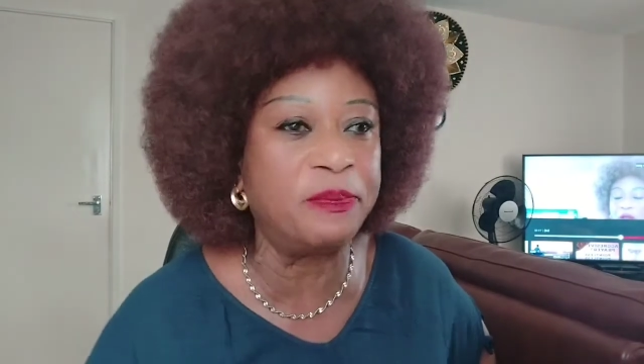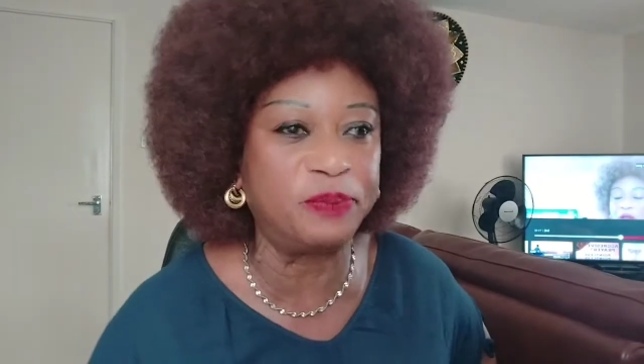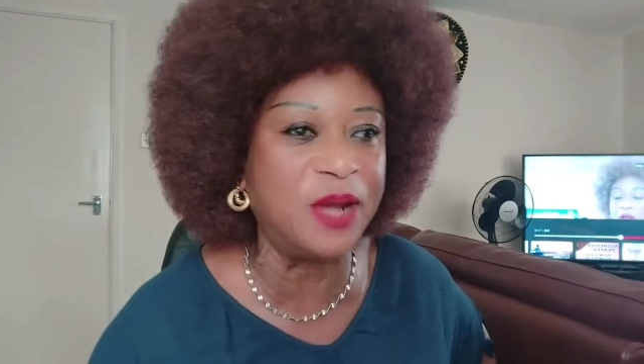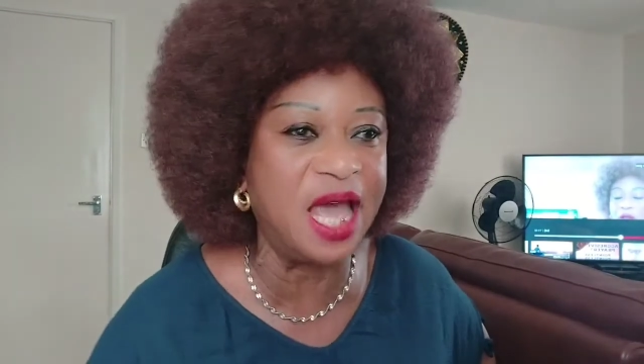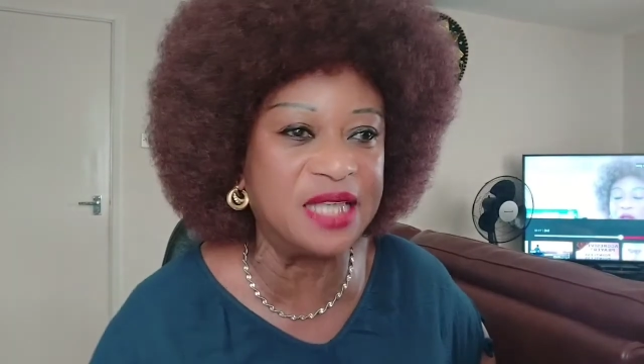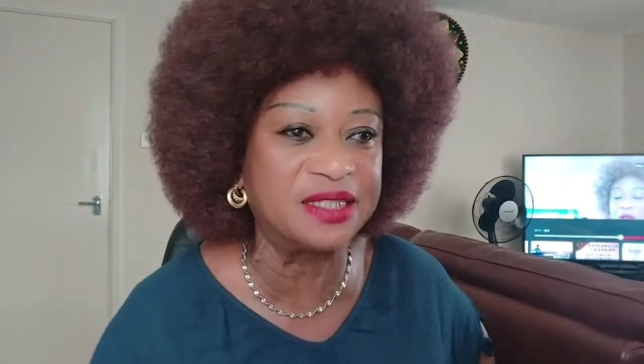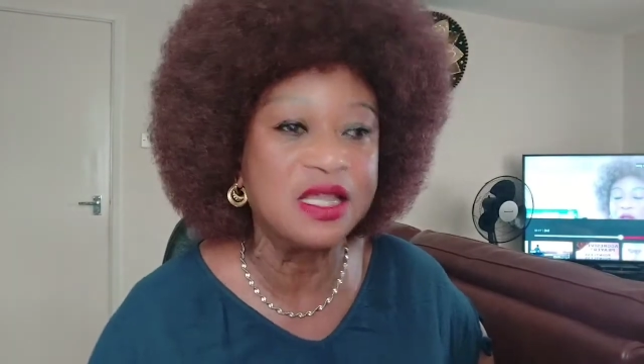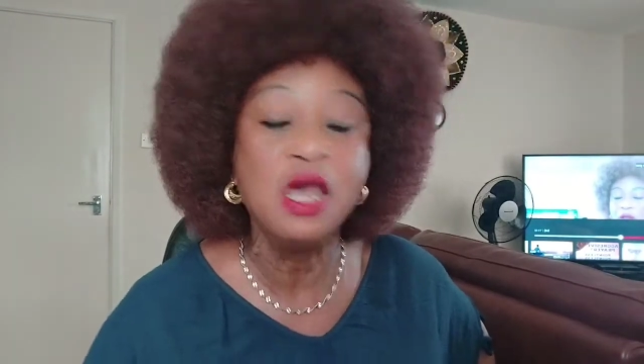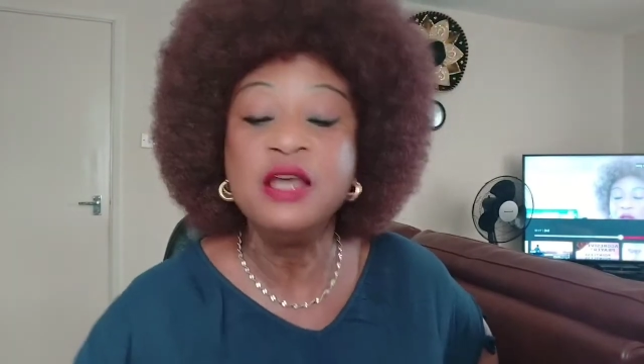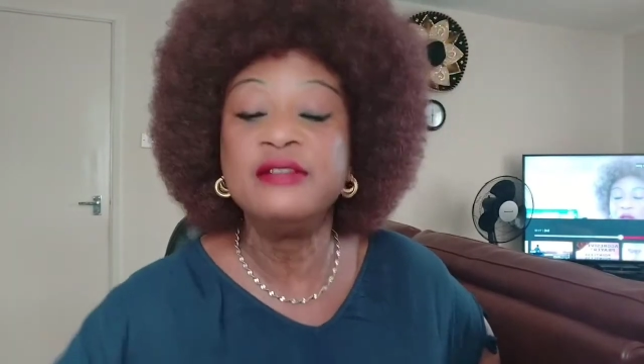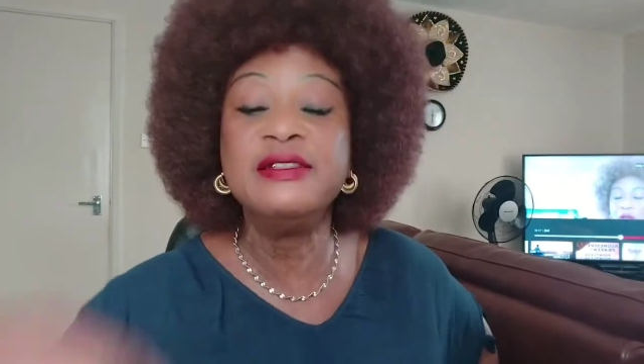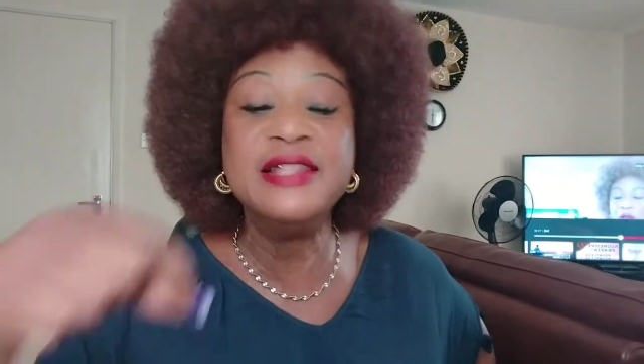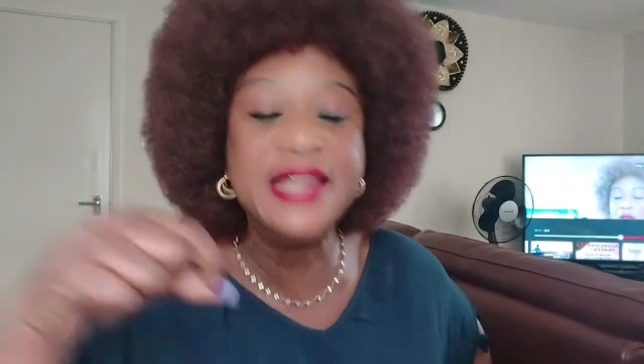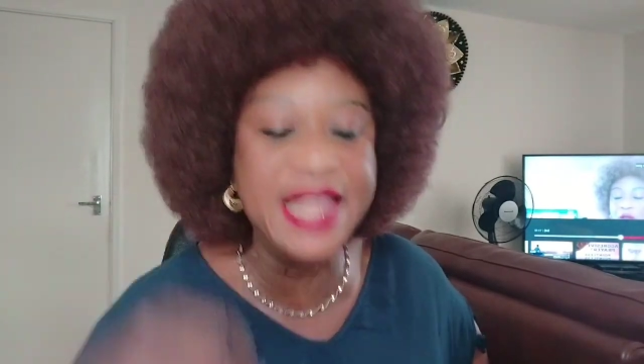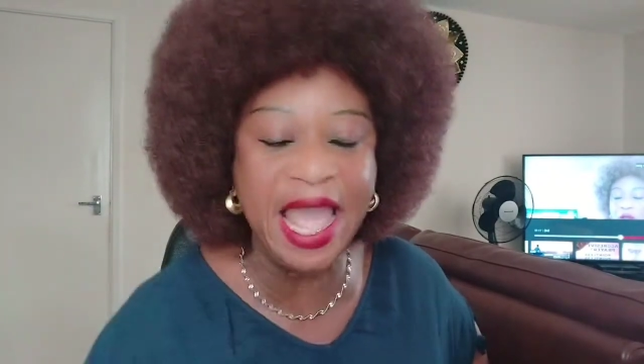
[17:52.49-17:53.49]
place
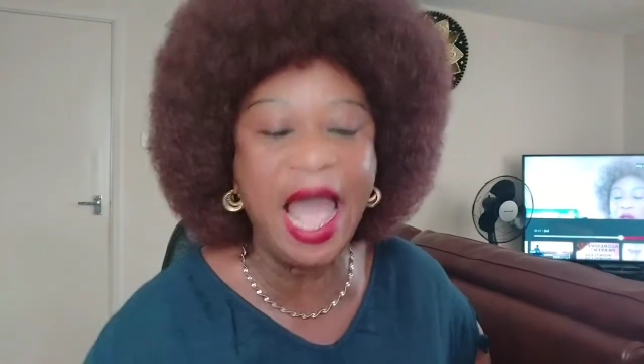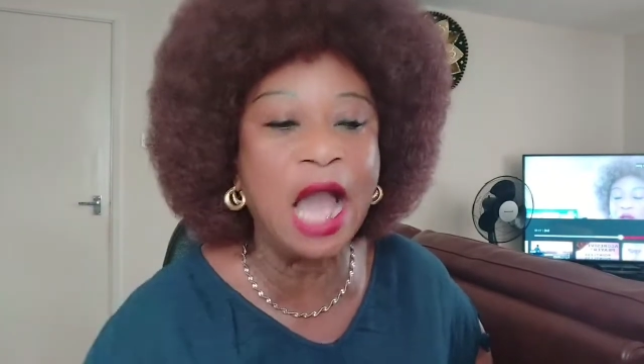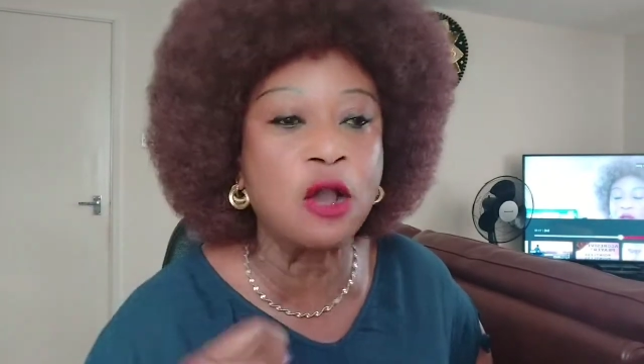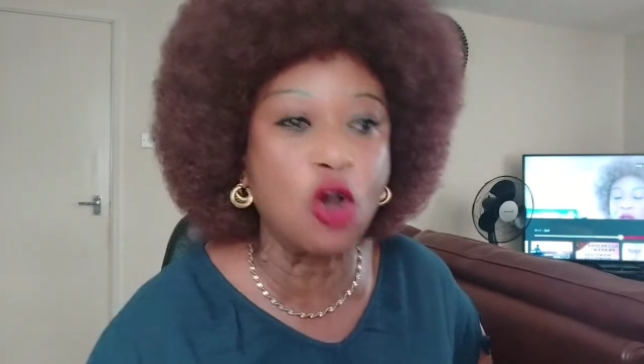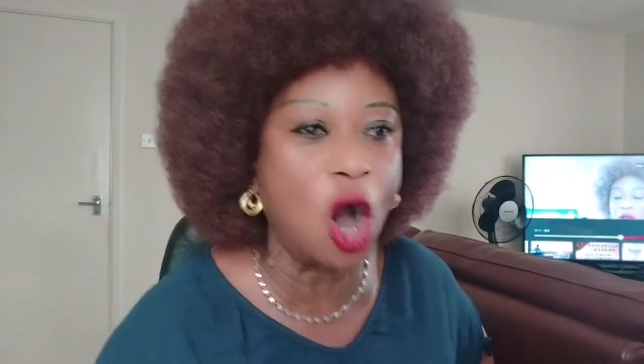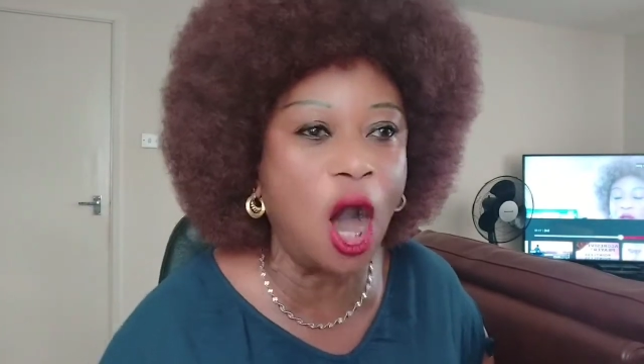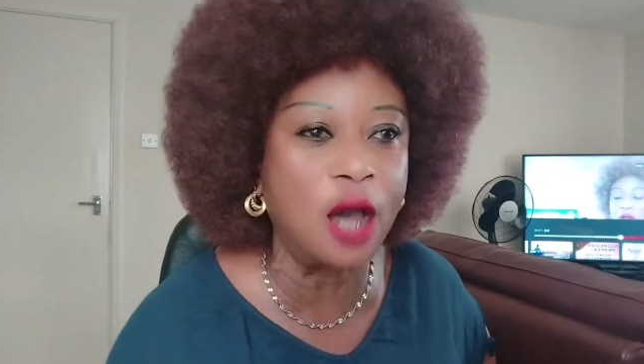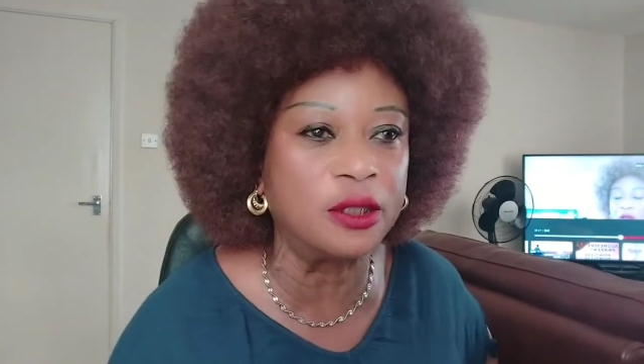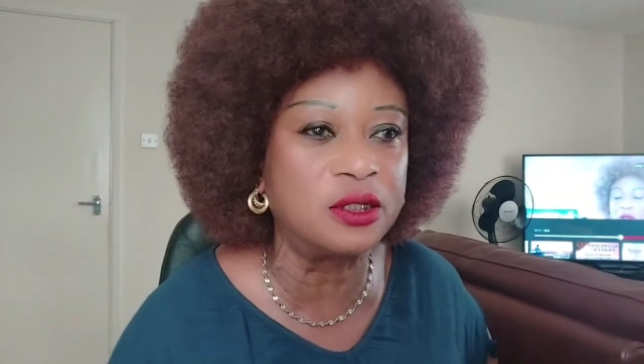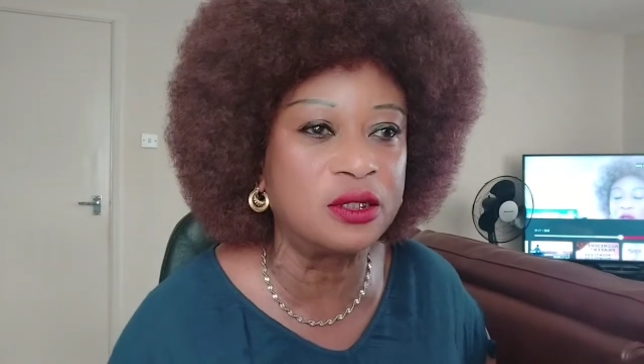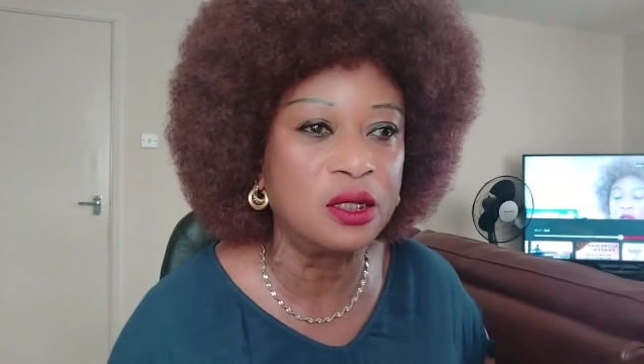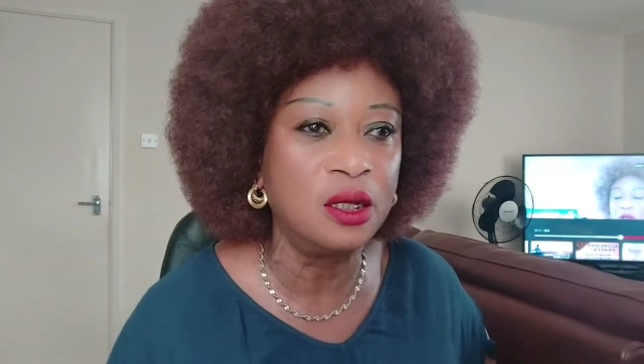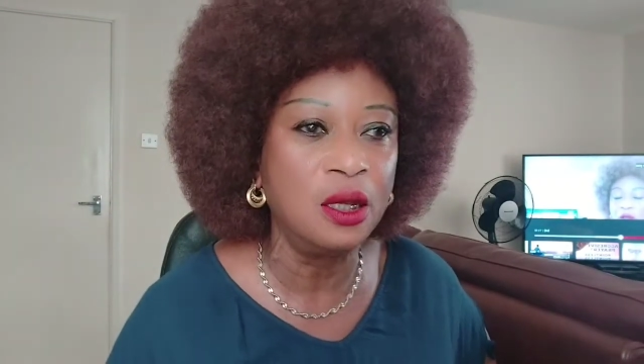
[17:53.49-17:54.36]
near God.